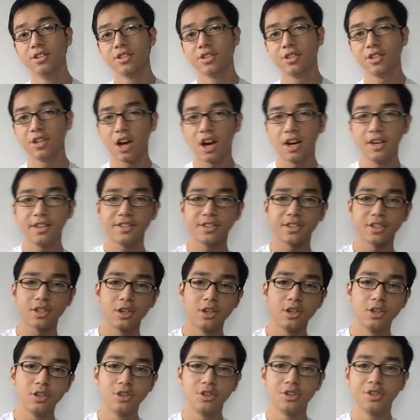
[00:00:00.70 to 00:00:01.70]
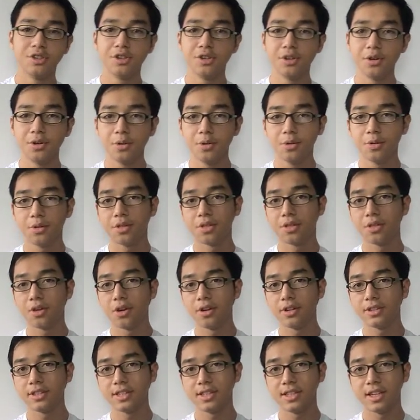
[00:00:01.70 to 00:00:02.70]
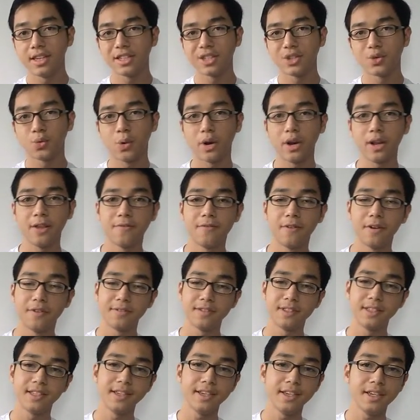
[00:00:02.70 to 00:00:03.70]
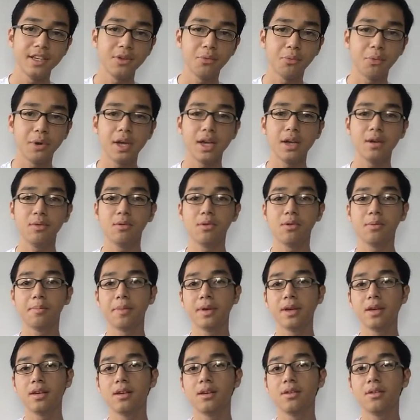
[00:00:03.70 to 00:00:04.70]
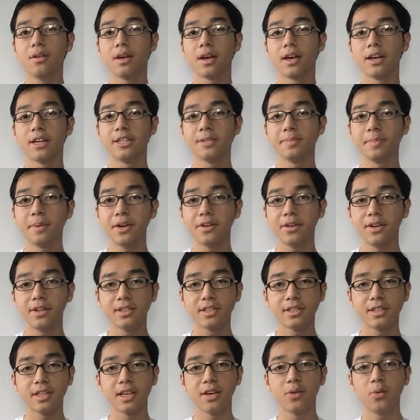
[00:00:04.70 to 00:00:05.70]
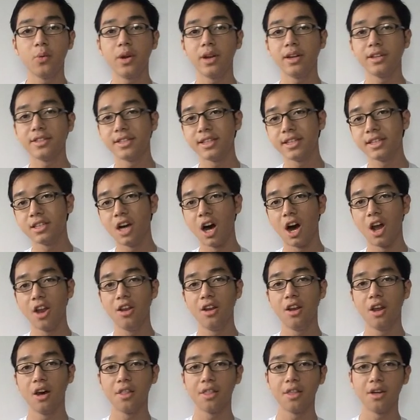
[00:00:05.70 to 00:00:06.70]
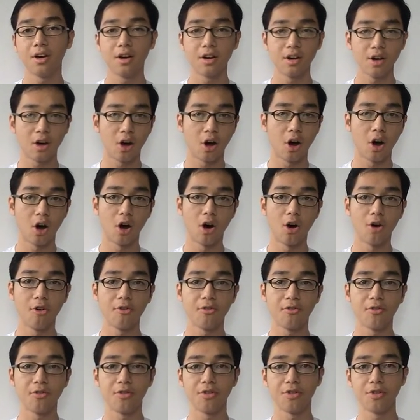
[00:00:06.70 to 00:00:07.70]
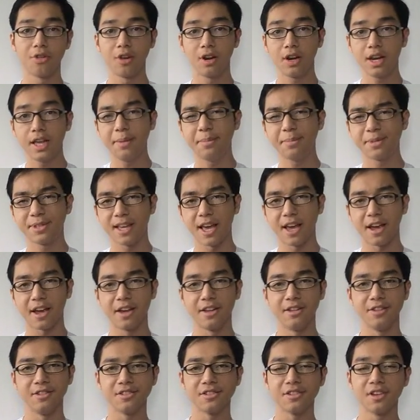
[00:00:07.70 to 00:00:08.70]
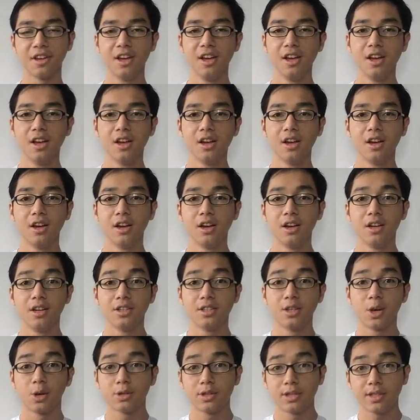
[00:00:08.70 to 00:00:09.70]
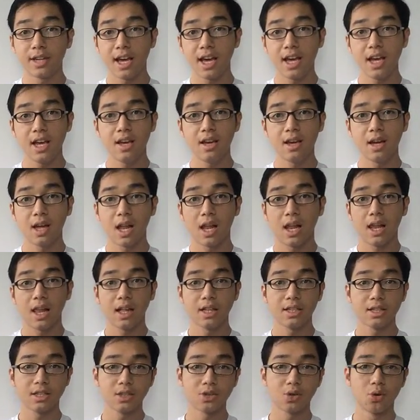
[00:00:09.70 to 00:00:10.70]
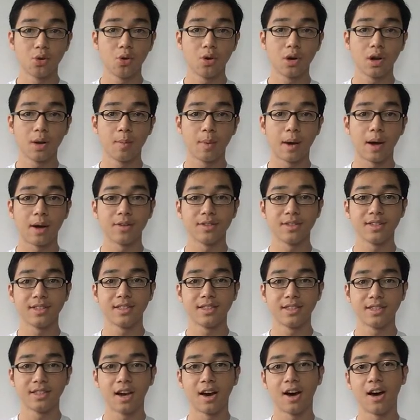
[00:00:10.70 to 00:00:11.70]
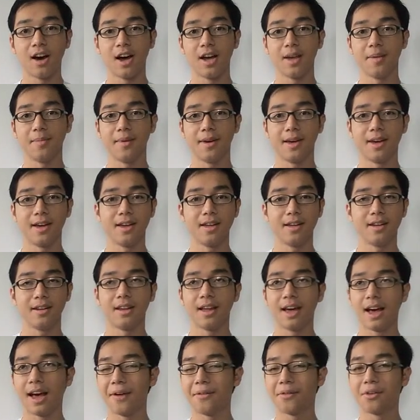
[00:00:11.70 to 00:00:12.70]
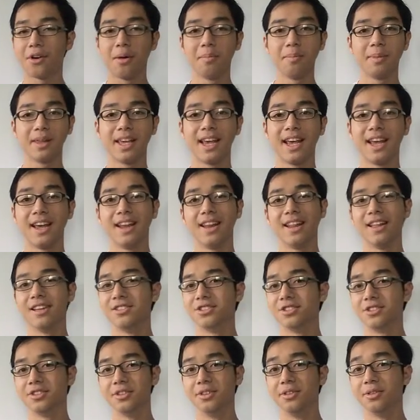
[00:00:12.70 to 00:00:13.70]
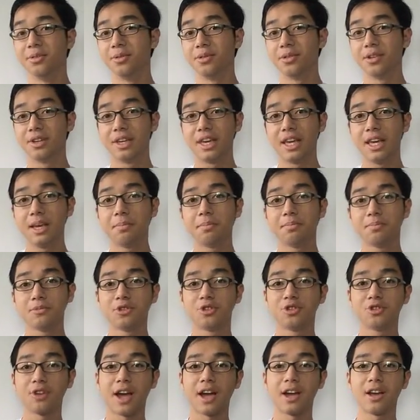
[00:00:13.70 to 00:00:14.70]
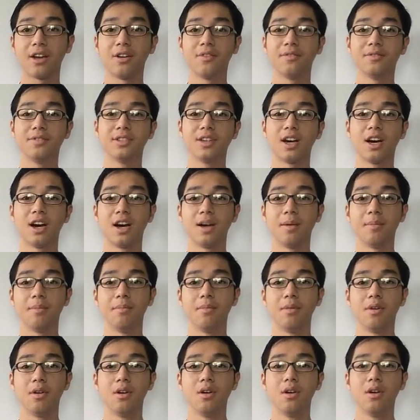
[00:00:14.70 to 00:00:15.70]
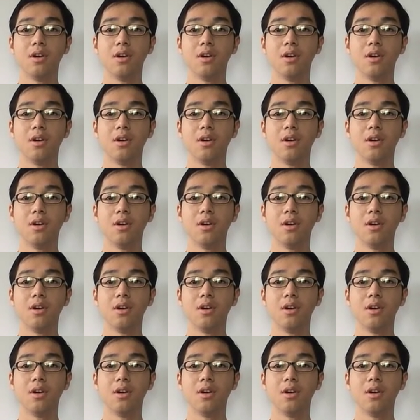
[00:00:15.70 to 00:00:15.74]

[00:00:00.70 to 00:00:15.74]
Tonight, June 30th, 2015, we will be witnessing another of the leap seconds. So today, let's talk about time and how complicated it is to keep track of time,